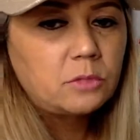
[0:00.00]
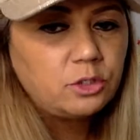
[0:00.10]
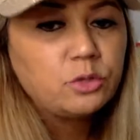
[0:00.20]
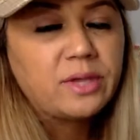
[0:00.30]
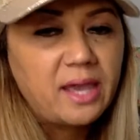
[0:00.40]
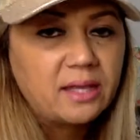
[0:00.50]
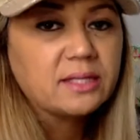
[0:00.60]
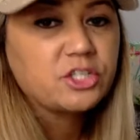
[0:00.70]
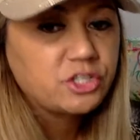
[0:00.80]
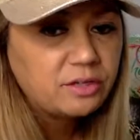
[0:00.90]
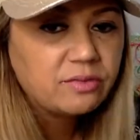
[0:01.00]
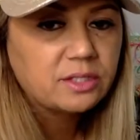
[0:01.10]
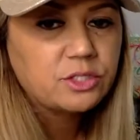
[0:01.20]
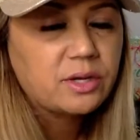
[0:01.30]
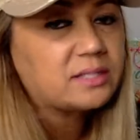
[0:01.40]
You can achieve
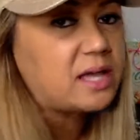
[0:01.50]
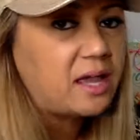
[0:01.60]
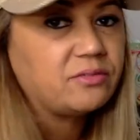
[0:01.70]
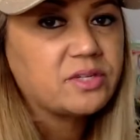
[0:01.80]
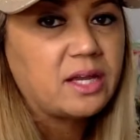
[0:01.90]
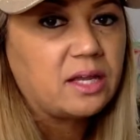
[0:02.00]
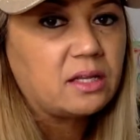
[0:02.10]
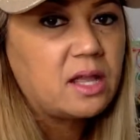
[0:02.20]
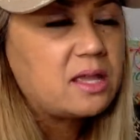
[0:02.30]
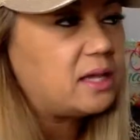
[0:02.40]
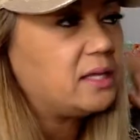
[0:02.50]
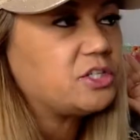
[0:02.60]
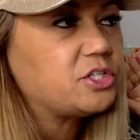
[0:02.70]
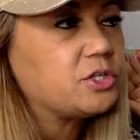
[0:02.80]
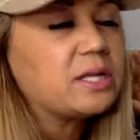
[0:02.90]
this, you guys. I've done it. And it
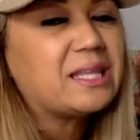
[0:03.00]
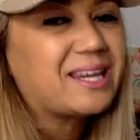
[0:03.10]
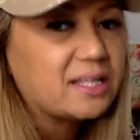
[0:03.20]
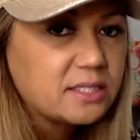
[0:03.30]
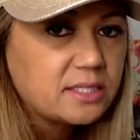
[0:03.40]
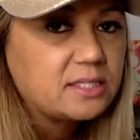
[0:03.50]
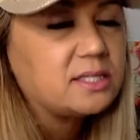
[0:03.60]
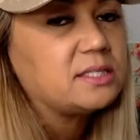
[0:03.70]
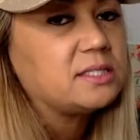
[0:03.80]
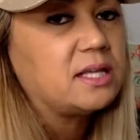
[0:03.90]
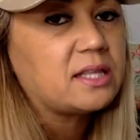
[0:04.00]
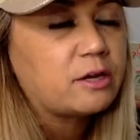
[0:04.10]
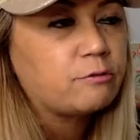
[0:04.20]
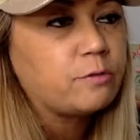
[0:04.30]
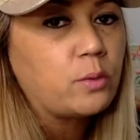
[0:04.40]
just took a lot of consistency, a lot
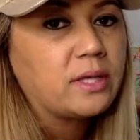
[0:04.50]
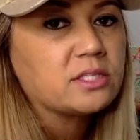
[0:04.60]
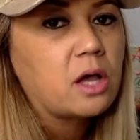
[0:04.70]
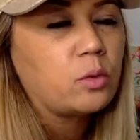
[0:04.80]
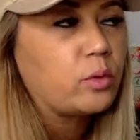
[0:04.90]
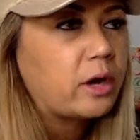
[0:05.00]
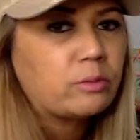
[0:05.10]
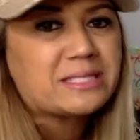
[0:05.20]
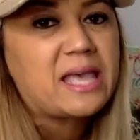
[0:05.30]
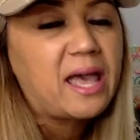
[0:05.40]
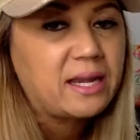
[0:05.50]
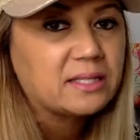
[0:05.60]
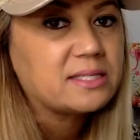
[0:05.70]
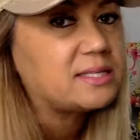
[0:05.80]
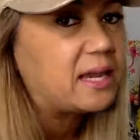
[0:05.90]
of focus on where I was
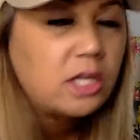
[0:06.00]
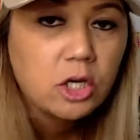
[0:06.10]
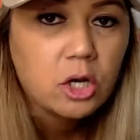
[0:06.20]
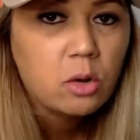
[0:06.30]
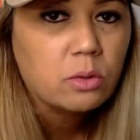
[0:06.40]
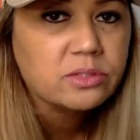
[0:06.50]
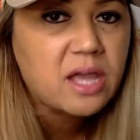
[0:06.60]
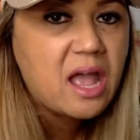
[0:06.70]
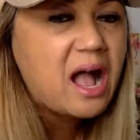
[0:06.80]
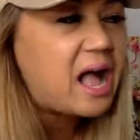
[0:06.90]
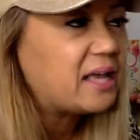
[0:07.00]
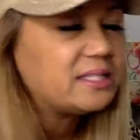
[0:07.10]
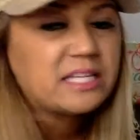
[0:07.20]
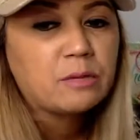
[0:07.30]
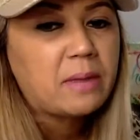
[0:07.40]
headed, setting your goals. I
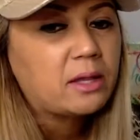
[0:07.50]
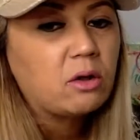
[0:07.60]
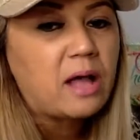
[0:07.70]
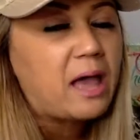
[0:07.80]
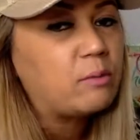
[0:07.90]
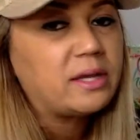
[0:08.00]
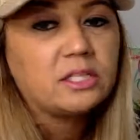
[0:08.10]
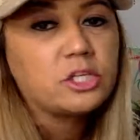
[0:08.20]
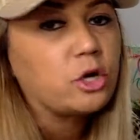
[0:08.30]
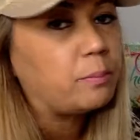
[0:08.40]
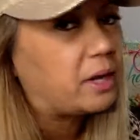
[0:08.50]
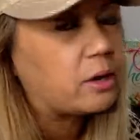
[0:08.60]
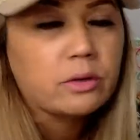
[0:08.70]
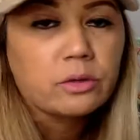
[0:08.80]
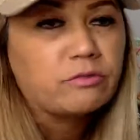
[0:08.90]
set my goal. I wanted to go
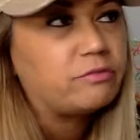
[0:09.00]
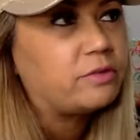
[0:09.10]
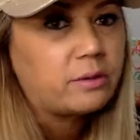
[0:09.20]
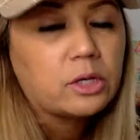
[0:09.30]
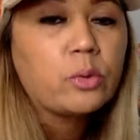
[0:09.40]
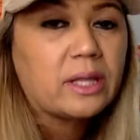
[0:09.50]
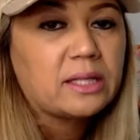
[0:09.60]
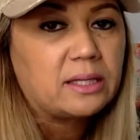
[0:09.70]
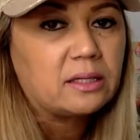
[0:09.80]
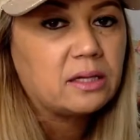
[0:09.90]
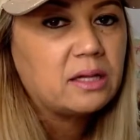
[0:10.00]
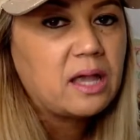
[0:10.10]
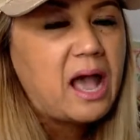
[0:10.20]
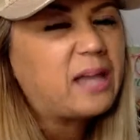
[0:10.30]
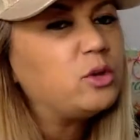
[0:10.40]
Peridot very quickly.
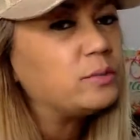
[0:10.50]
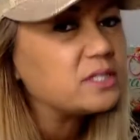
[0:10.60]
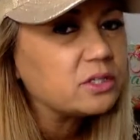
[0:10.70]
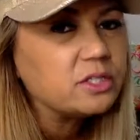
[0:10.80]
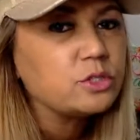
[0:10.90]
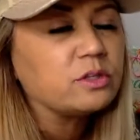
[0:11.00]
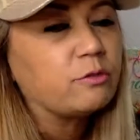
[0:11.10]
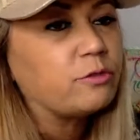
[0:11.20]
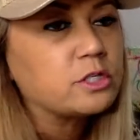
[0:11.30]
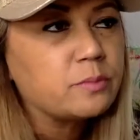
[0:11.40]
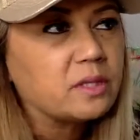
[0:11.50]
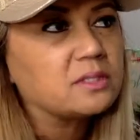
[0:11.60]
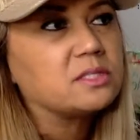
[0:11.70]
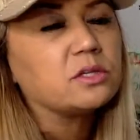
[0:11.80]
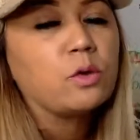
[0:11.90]
I knew I wasn't going to do it the first month
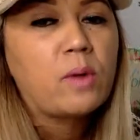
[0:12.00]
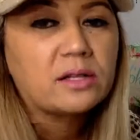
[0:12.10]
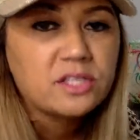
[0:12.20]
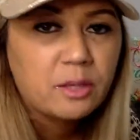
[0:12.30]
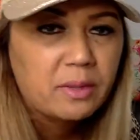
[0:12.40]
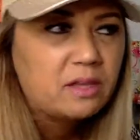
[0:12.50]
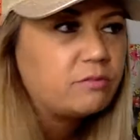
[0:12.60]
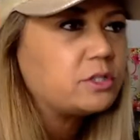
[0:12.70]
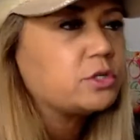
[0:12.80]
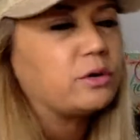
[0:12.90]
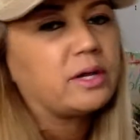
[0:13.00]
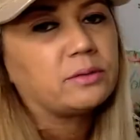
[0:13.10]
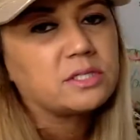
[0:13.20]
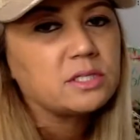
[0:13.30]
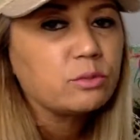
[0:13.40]
because it took a while to get my inventory. I
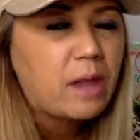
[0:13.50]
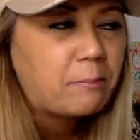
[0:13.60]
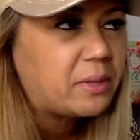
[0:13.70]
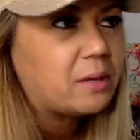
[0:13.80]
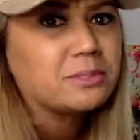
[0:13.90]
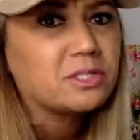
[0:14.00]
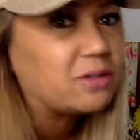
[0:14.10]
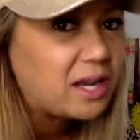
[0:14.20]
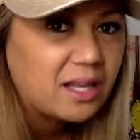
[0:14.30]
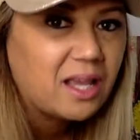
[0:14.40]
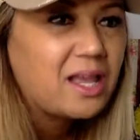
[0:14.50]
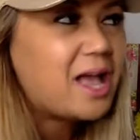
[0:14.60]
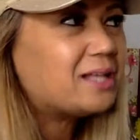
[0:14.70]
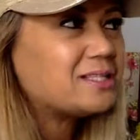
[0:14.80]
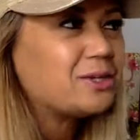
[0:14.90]
was still ramping. I'm still
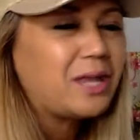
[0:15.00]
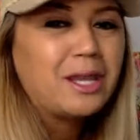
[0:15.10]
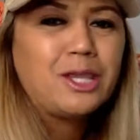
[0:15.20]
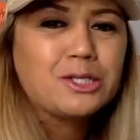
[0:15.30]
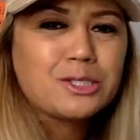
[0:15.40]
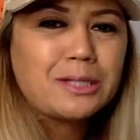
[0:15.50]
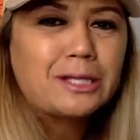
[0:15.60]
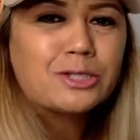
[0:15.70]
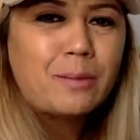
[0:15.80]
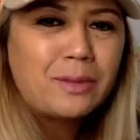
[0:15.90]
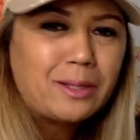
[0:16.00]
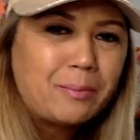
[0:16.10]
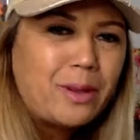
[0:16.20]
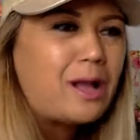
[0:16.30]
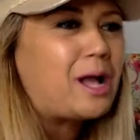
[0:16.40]
still getting used to like dropping the
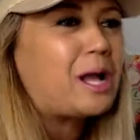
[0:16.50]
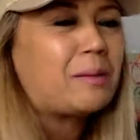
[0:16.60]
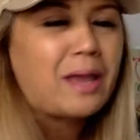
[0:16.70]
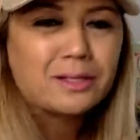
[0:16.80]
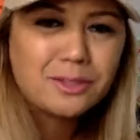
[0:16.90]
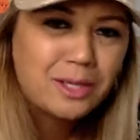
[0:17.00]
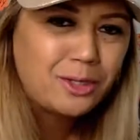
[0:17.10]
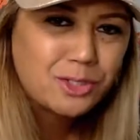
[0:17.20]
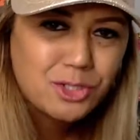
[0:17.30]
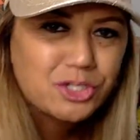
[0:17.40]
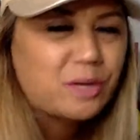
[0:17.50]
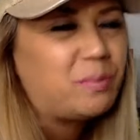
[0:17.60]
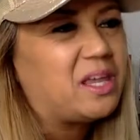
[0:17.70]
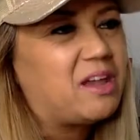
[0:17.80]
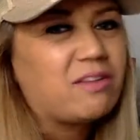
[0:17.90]
bomb. I had to get used to
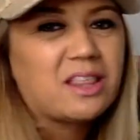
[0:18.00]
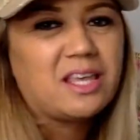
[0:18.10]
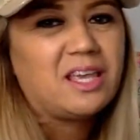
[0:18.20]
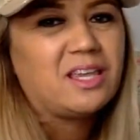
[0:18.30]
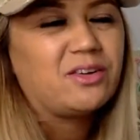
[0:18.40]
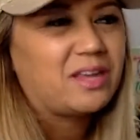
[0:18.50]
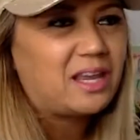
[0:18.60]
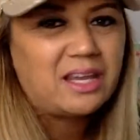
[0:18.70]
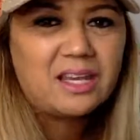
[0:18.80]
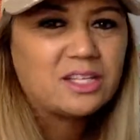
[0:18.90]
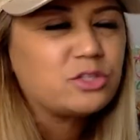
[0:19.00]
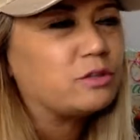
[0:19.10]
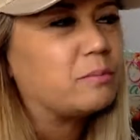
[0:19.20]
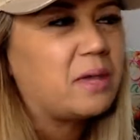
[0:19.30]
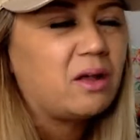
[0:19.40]
shipping everything, getting it into
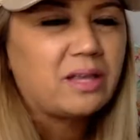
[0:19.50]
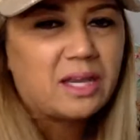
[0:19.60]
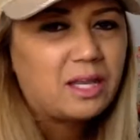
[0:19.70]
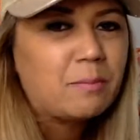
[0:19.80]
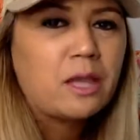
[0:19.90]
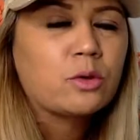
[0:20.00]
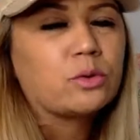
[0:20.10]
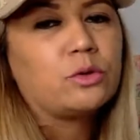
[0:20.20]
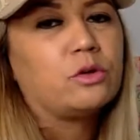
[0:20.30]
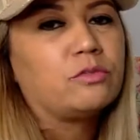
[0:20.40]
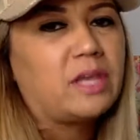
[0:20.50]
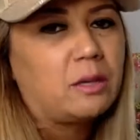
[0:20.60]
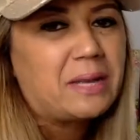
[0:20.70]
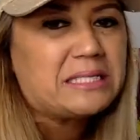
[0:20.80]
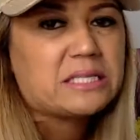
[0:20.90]
the mail, getting in my groove,
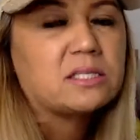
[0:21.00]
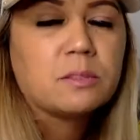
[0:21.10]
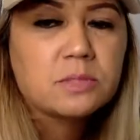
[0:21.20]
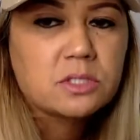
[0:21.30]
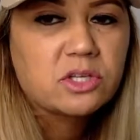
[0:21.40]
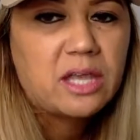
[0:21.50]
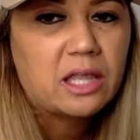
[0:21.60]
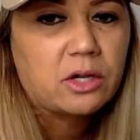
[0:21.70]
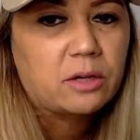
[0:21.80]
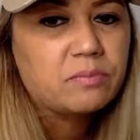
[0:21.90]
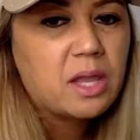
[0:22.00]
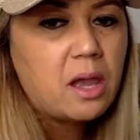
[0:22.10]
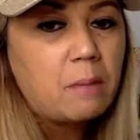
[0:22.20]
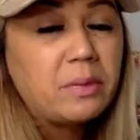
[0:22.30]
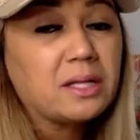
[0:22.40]
getting my systems together.
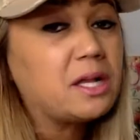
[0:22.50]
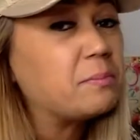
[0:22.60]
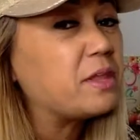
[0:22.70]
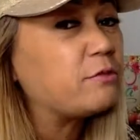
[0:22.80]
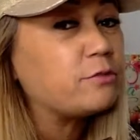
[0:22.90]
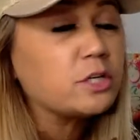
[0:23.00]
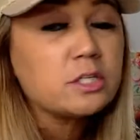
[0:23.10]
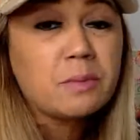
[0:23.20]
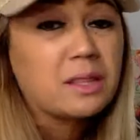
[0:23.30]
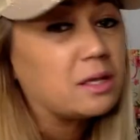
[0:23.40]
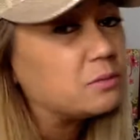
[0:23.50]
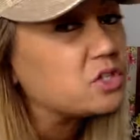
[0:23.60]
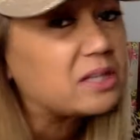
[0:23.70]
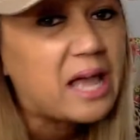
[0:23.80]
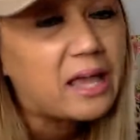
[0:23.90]
But come the first month, come
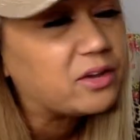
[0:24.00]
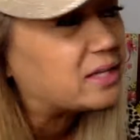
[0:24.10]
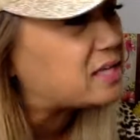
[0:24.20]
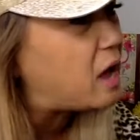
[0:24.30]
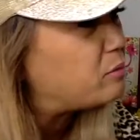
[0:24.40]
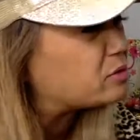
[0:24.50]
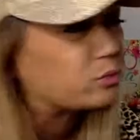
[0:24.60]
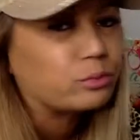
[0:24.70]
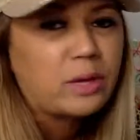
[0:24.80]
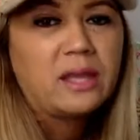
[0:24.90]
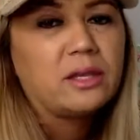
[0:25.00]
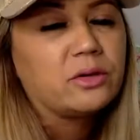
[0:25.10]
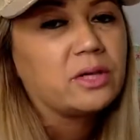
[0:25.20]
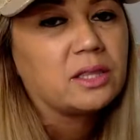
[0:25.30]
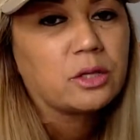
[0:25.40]
July, you guys, I was ready
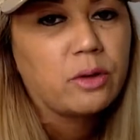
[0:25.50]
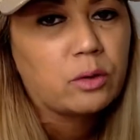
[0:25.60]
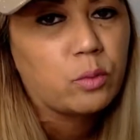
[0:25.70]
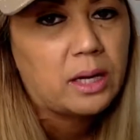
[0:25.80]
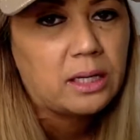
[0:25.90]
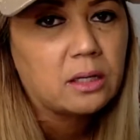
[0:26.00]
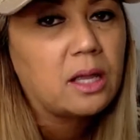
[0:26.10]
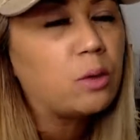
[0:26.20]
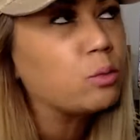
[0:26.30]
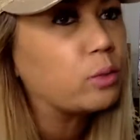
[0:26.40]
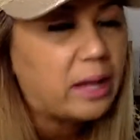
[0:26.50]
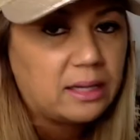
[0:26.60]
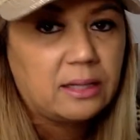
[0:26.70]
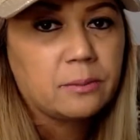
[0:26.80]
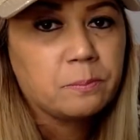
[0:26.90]
to hit the ground running. Ready.